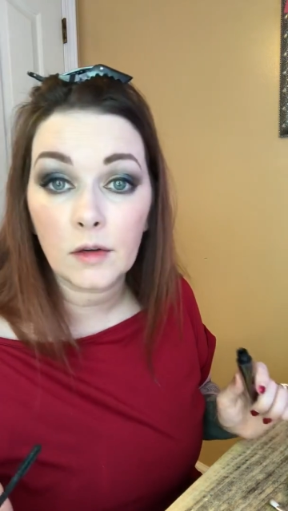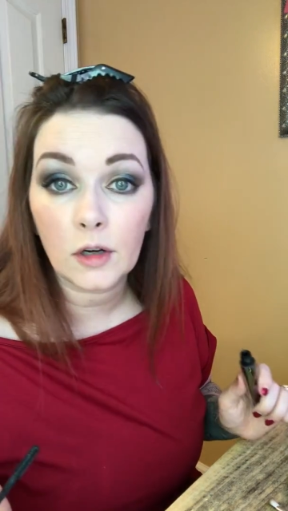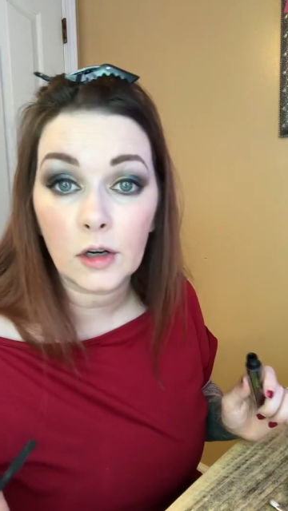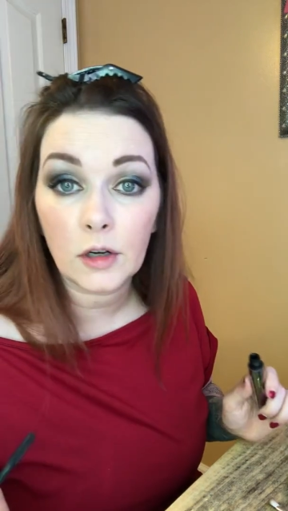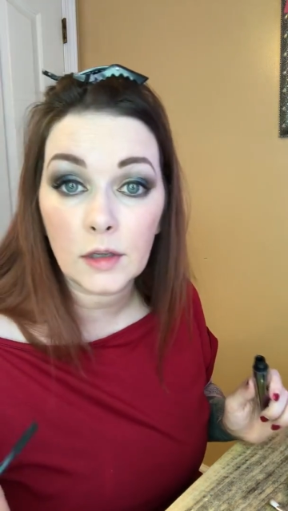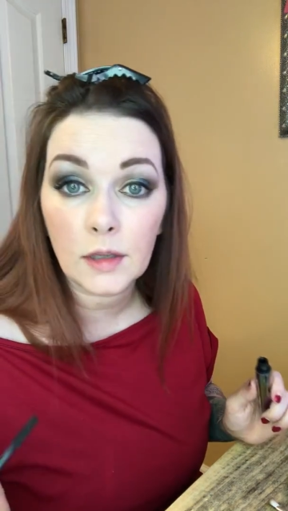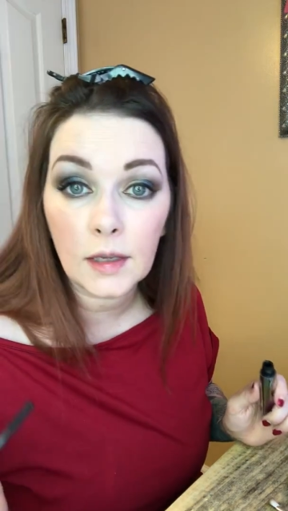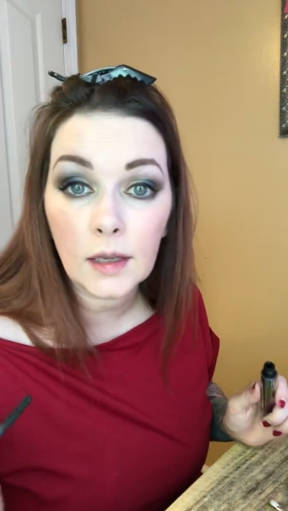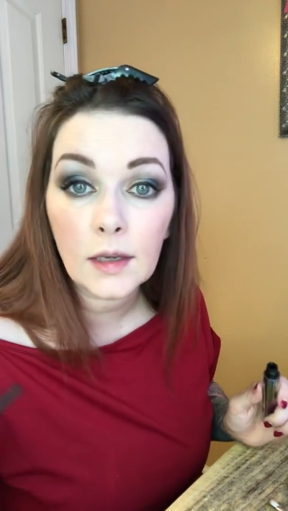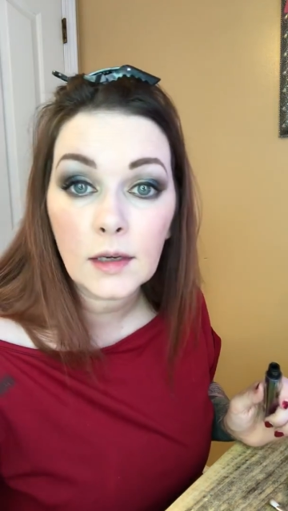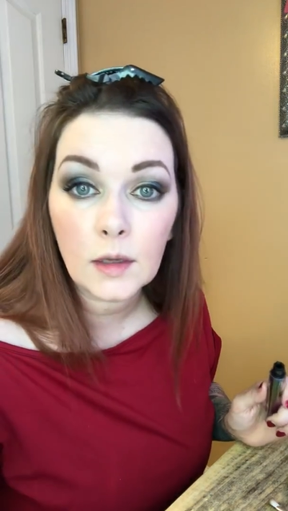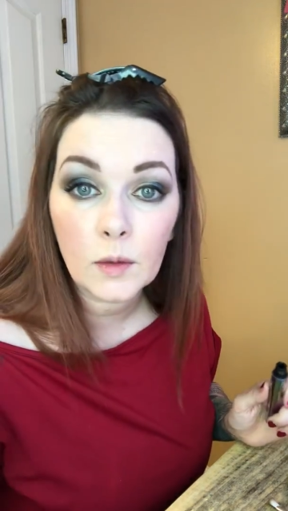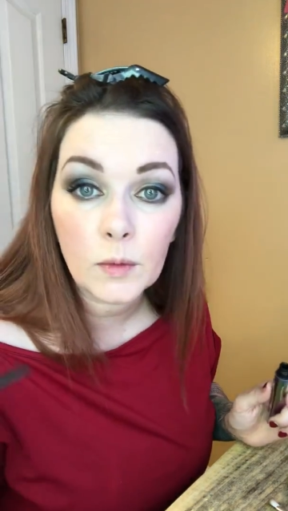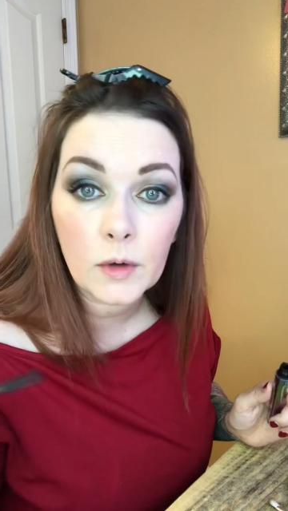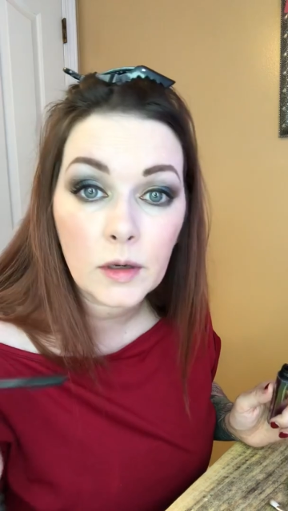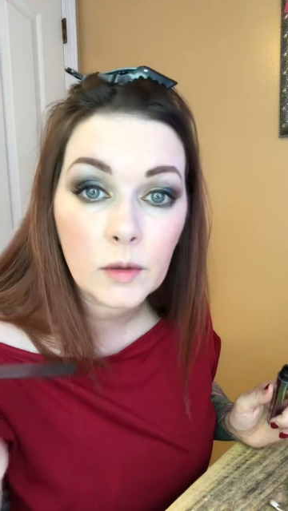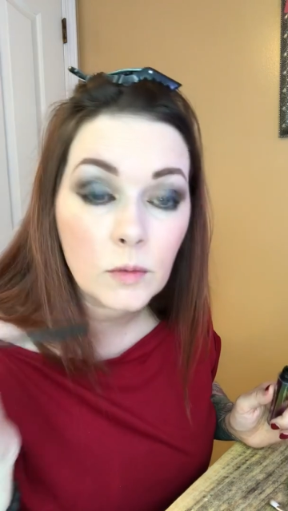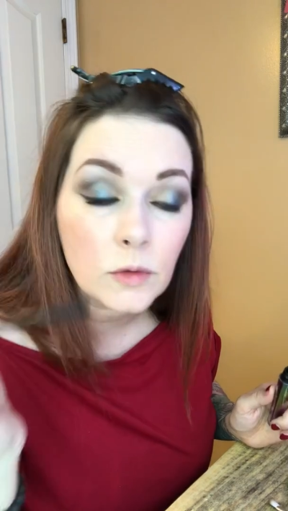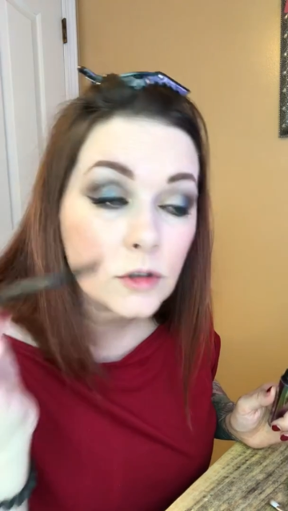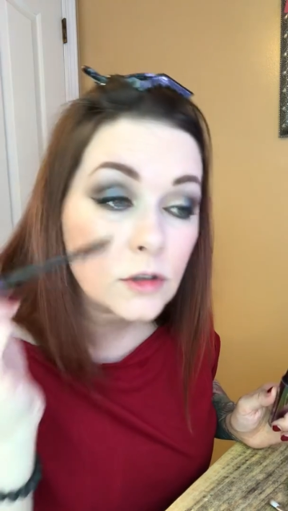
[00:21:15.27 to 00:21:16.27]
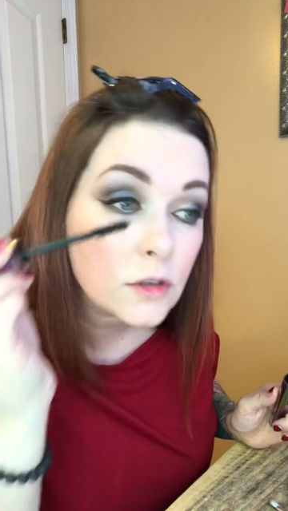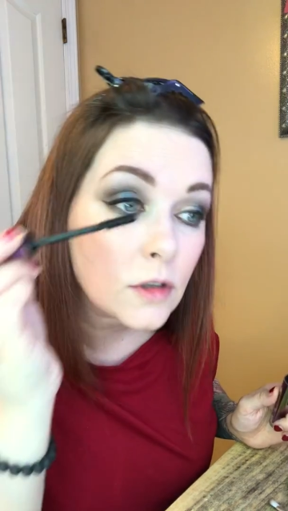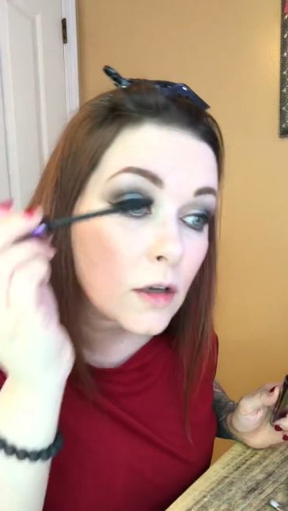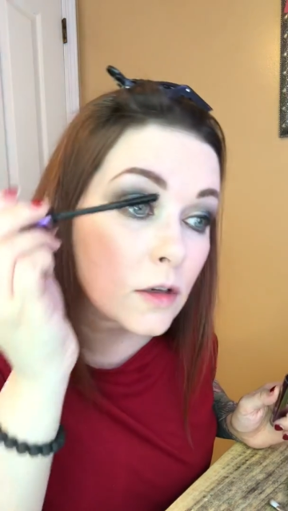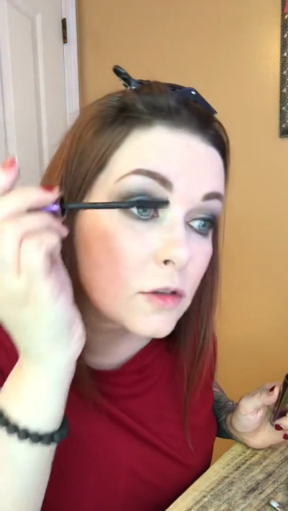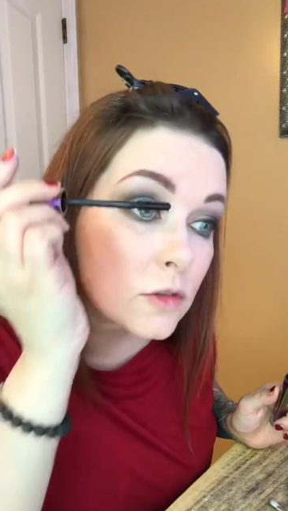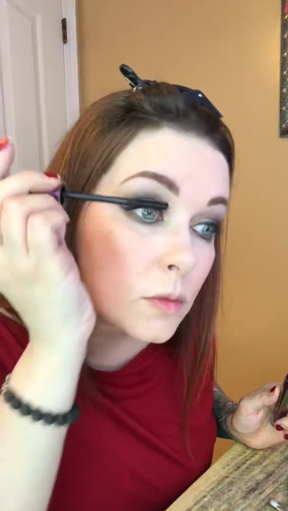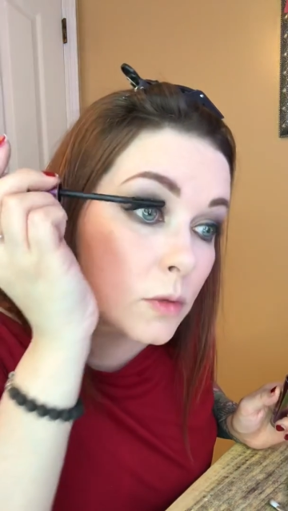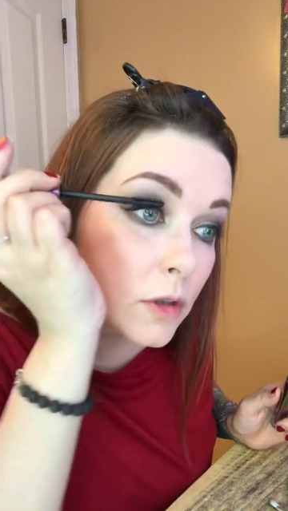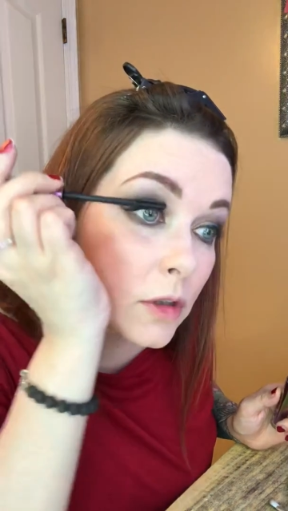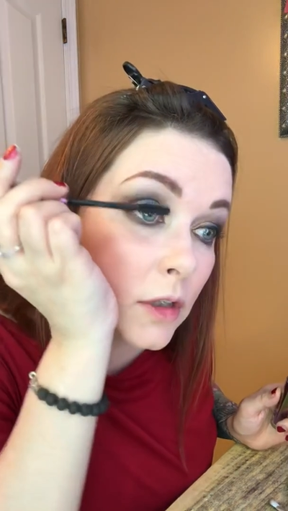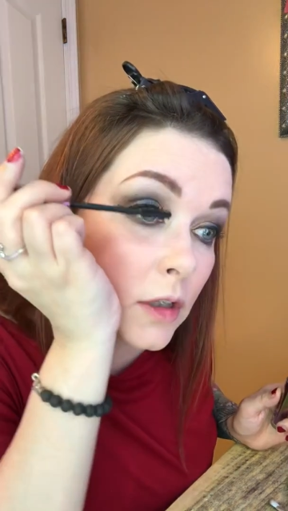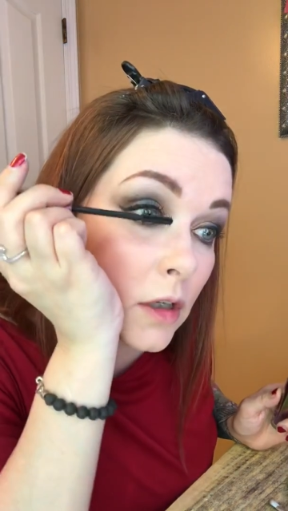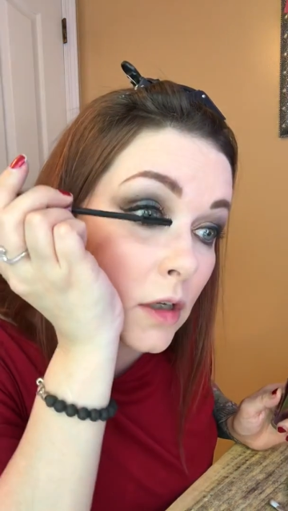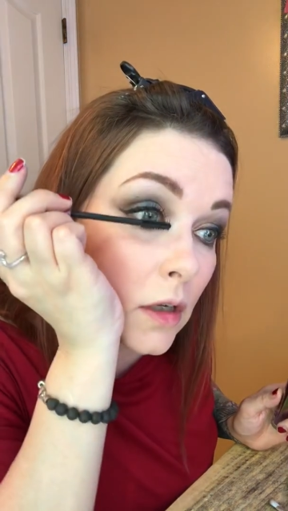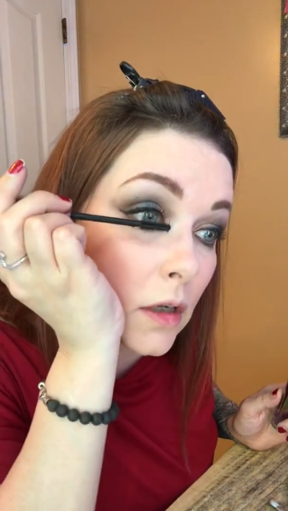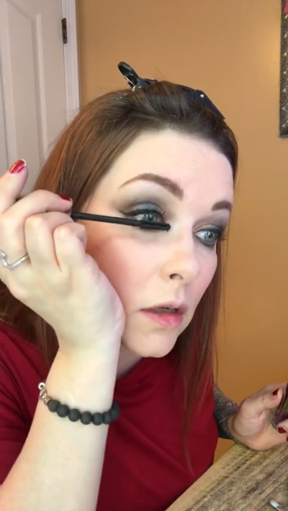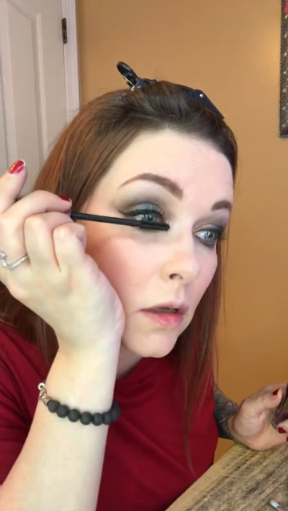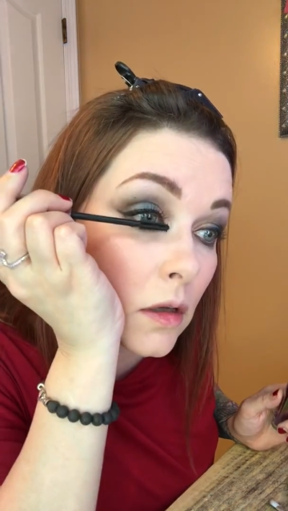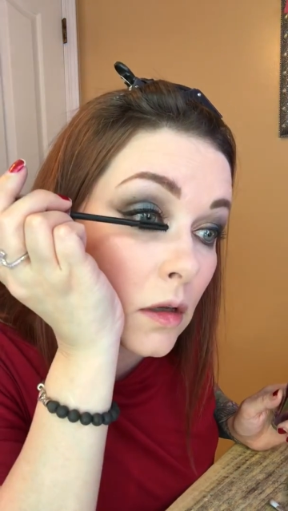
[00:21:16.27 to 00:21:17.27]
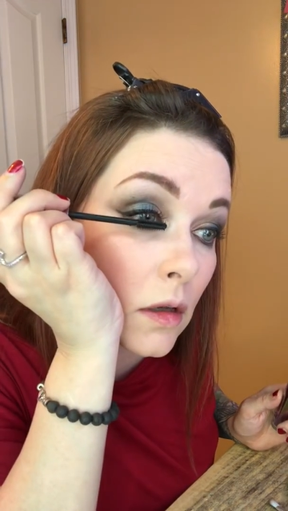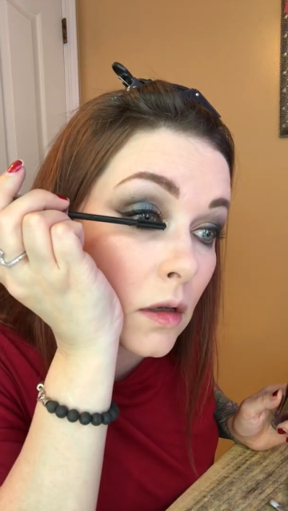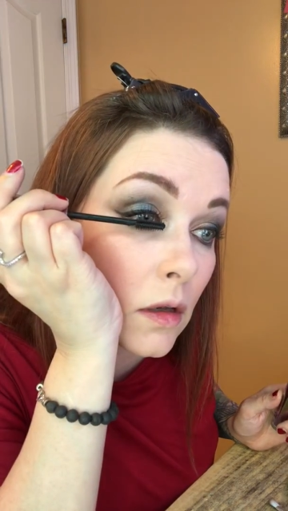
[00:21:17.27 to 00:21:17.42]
Hard Candy one, which is also really good.